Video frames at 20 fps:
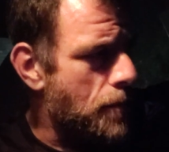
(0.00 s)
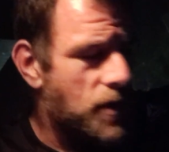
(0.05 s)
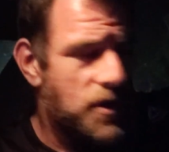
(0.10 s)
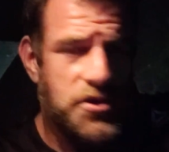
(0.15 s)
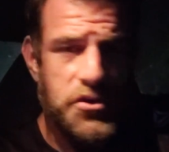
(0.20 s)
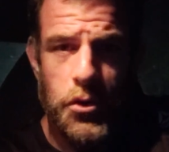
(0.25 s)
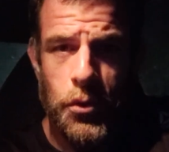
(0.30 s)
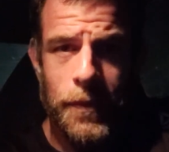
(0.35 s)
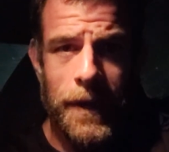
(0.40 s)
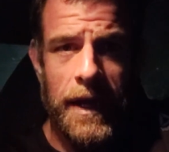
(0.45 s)
I'm
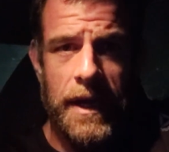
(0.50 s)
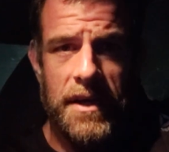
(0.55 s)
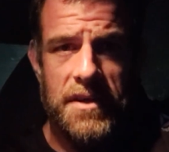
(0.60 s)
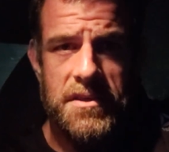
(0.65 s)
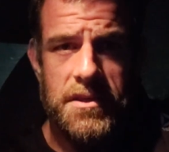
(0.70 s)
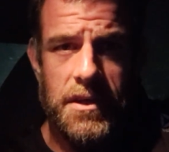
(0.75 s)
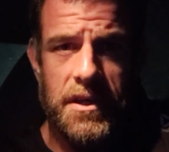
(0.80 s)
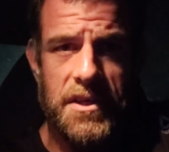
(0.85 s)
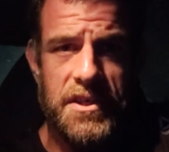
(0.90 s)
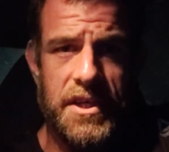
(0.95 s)
assuming
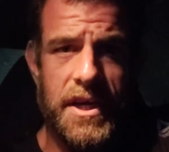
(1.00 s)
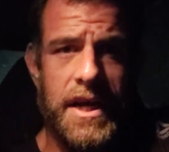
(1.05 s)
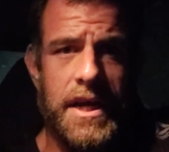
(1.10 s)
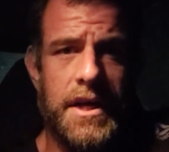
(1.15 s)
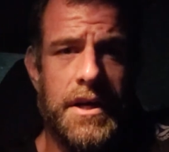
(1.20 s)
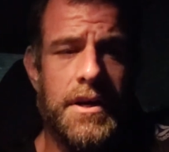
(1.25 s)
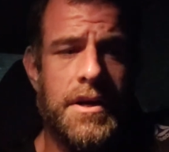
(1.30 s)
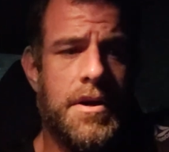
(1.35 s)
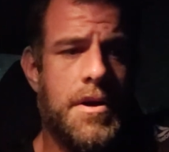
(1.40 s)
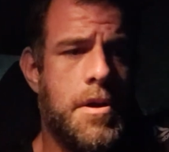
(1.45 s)
it's legit.